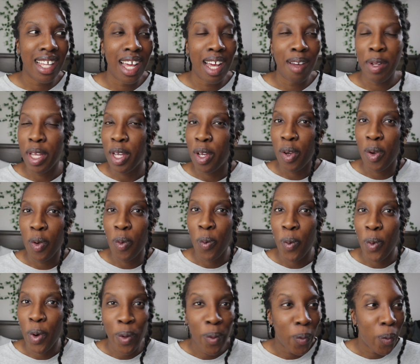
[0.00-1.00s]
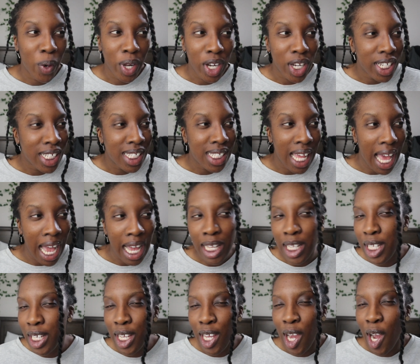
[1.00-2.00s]
I'm like, what
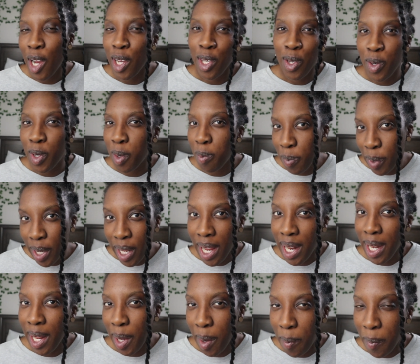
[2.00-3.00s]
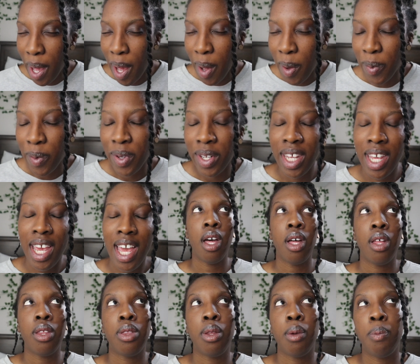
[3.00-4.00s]
exactly are you complaining about?
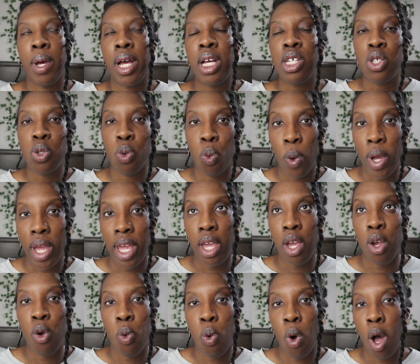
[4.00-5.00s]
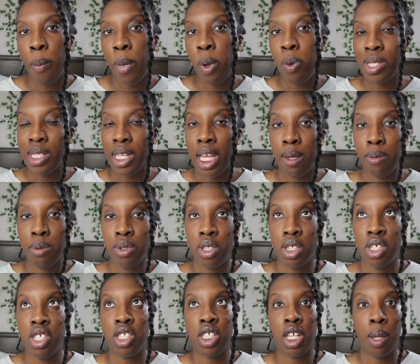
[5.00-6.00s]
The best way Kwame was able to
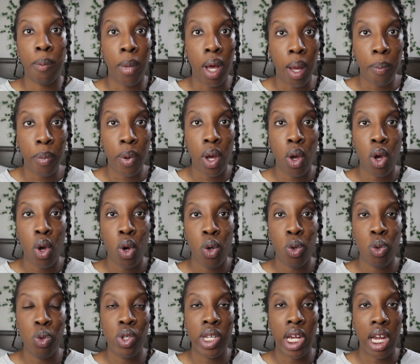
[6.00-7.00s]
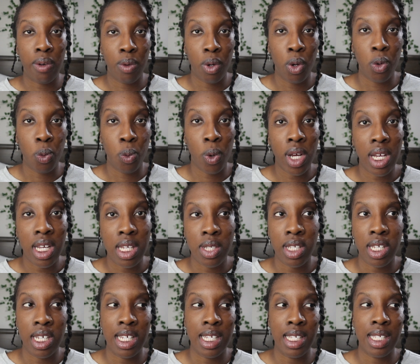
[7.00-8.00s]
sum up who Tyrone was
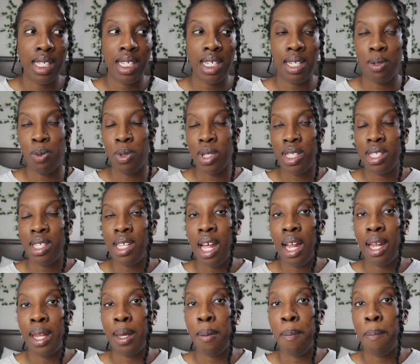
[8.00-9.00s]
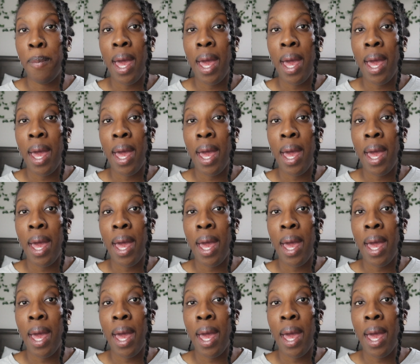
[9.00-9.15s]
is he was telling